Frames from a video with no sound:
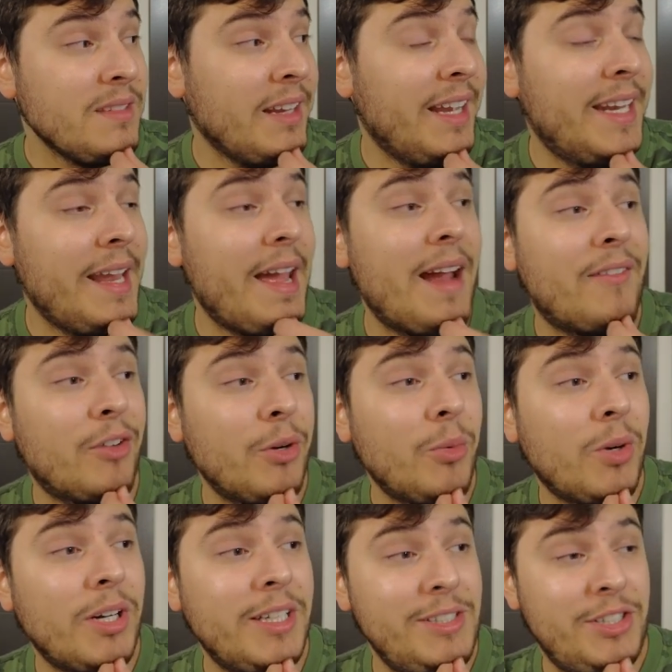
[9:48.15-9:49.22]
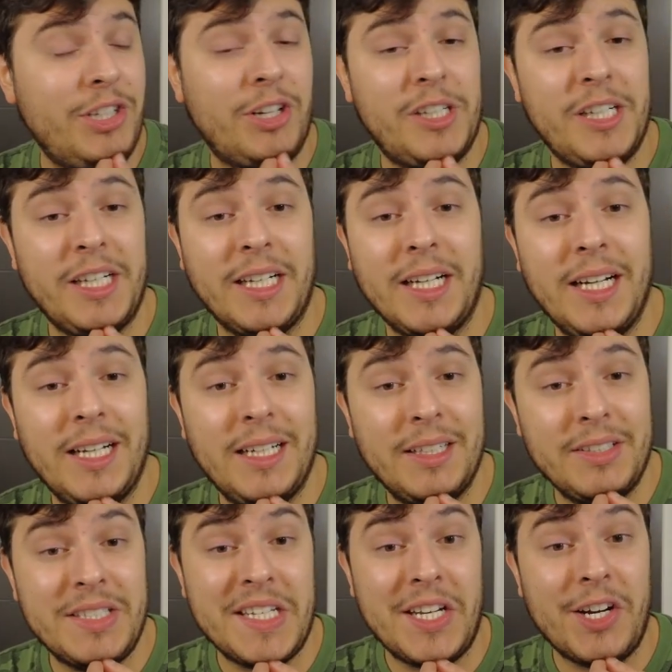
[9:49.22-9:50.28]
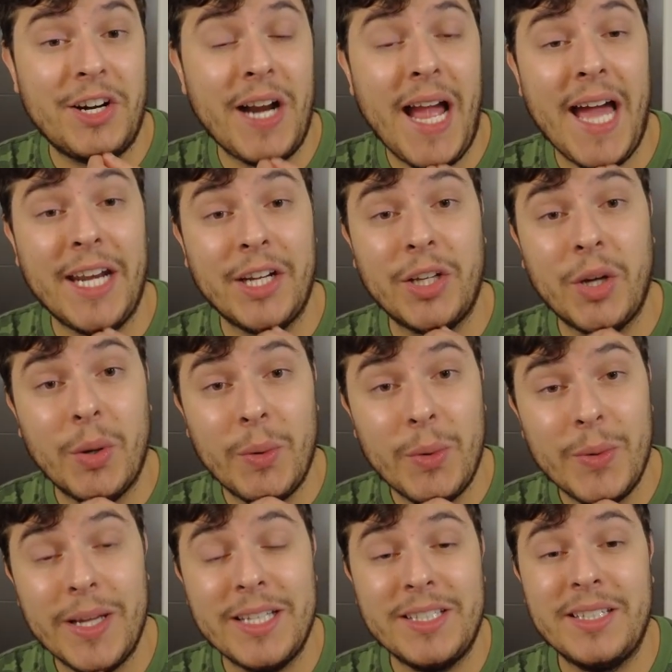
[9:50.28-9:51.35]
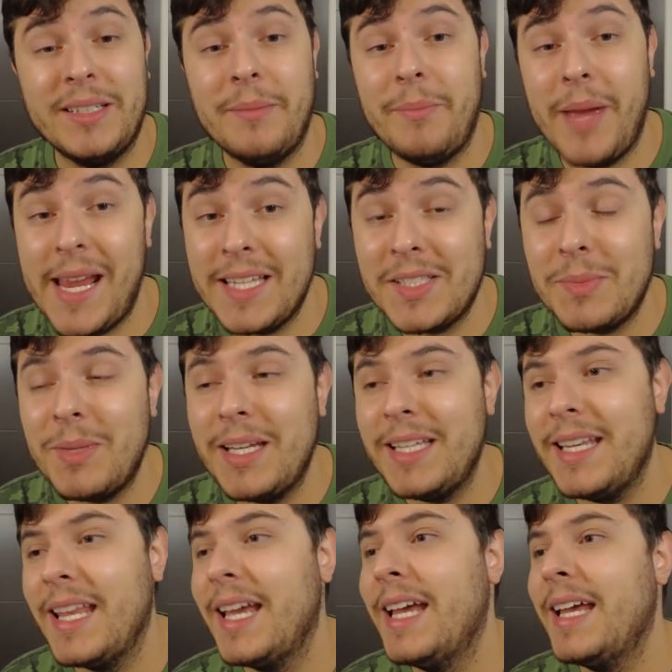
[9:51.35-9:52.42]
And everyone during uh, dinner had to go into the basement.